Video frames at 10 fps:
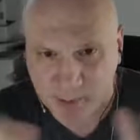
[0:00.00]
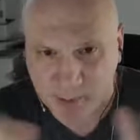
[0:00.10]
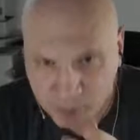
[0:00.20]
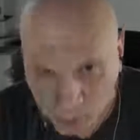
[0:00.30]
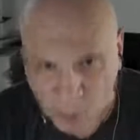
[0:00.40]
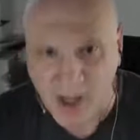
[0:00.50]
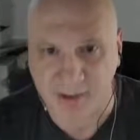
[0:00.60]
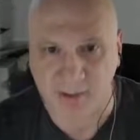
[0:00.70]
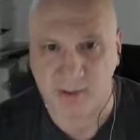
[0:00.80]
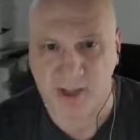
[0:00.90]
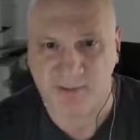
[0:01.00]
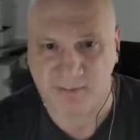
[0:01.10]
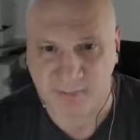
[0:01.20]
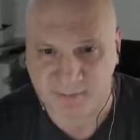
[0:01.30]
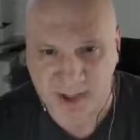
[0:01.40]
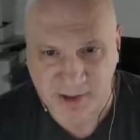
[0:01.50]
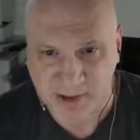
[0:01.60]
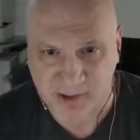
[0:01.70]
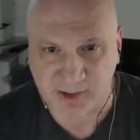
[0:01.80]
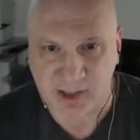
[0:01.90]
a wider array of
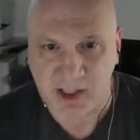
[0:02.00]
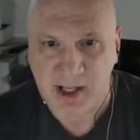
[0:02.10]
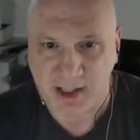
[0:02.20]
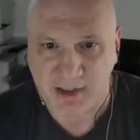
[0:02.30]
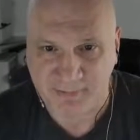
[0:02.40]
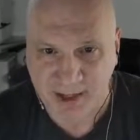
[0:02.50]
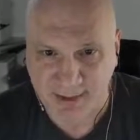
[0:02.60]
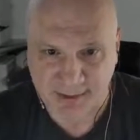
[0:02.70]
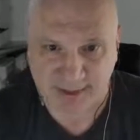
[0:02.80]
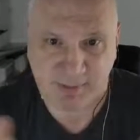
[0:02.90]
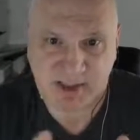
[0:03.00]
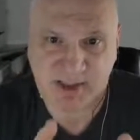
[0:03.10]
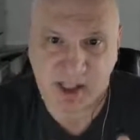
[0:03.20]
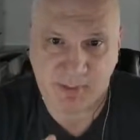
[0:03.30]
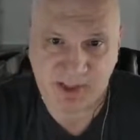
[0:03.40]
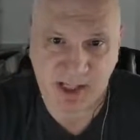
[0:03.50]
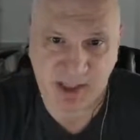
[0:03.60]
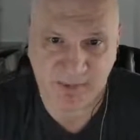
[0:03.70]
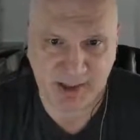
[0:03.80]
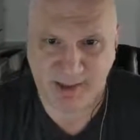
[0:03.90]
professionals. And the fact that some
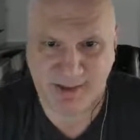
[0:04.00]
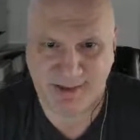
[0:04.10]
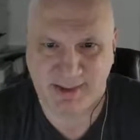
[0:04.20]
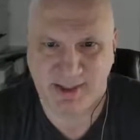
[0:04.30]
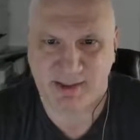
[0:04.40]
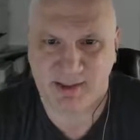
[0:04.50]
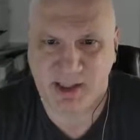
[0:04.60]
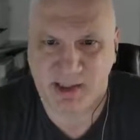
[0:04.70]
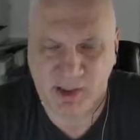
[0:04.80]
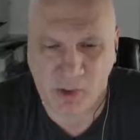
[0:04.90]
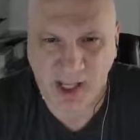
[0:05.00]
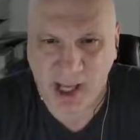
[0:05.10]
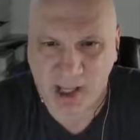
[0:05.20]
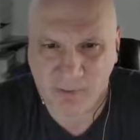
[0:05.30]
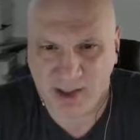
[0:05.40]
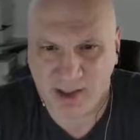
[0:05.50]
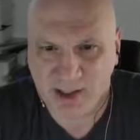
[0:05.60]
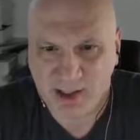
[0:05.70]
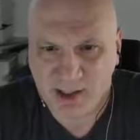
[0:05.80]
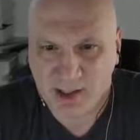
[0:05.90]
subsegment is okay with
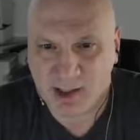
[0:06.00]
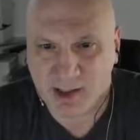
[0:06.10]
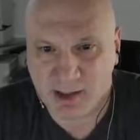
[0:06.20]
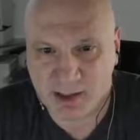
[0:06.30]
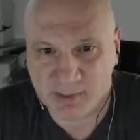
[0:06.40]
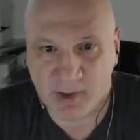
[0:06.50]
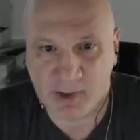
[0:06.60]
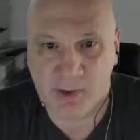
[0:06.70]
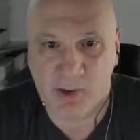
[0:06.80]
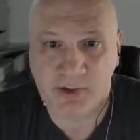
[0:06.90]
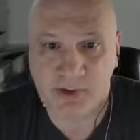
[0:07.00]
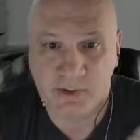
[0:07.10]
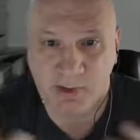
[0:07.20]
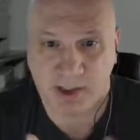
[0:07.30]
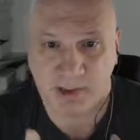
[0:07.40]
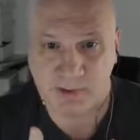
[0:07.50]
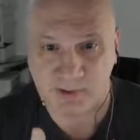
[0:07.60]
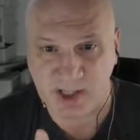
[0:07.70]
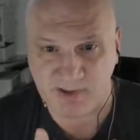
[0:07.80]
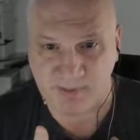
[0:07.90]
it, it's what you
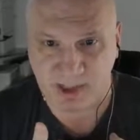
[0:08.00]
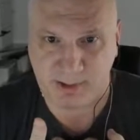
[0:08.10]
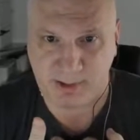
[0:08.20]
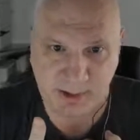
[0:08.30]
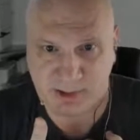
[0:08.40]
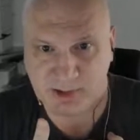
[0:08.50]
accuse me of being. Well,